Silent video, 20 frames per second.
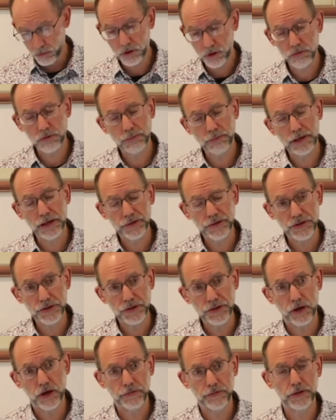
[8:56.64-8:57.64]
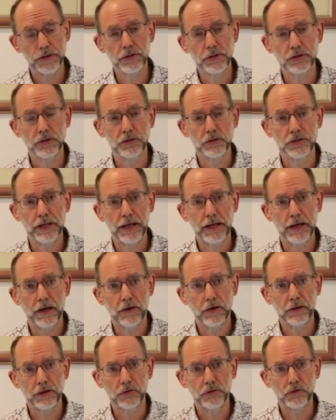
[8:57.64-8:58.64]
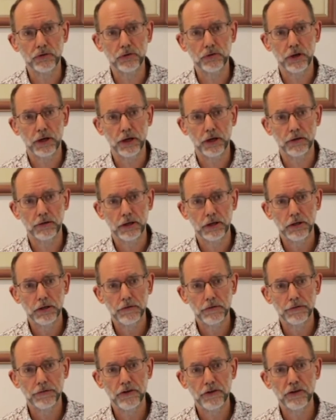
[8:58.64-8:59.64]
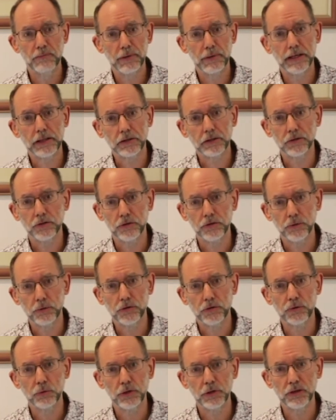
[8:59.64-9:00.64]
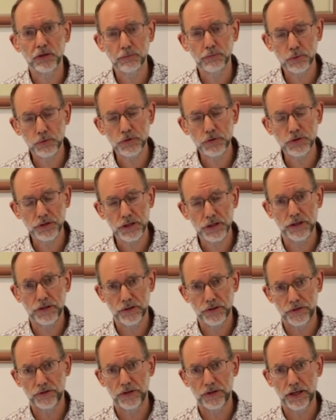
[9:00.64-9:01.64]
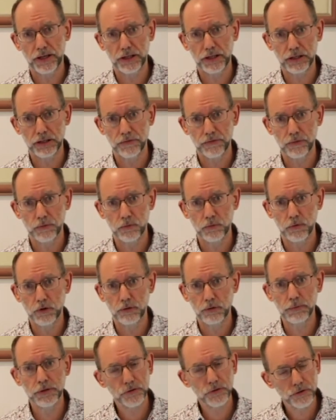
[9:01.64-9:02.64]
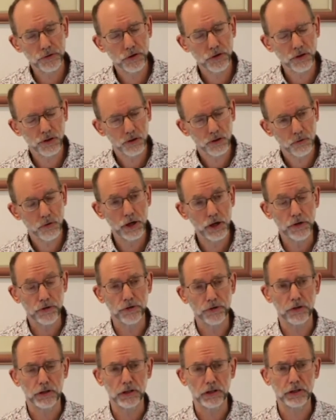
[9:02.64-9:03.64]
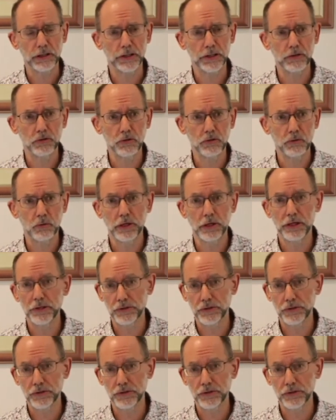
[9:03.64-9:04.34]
I'm about to dive into now is fundamental to a Swedenborgian understanding of the word, but it's not quite so clear always